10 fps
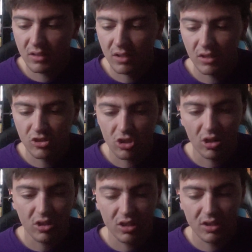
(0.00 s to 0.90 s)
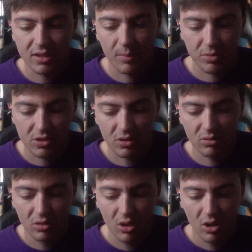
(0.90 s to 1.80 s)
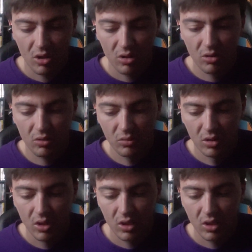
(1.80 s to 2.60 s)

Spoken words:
King Shark in this episode, who,